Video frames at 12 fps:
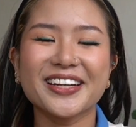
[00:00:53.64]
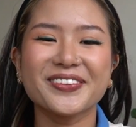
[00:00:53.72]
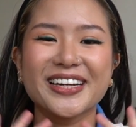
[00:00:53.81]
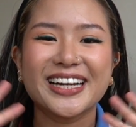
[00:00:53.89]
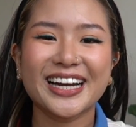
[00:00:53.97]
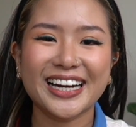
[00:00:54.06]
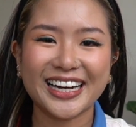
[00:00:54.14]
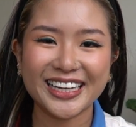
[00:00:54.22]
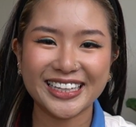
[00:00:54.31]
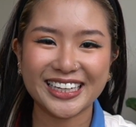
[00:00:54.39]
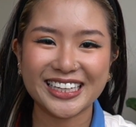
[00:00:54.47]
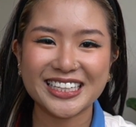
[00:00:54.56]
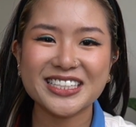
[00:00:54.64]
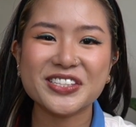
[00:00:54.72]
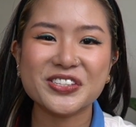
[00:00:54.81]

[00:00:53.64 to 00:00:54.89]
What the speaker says: Anyway, hi guys.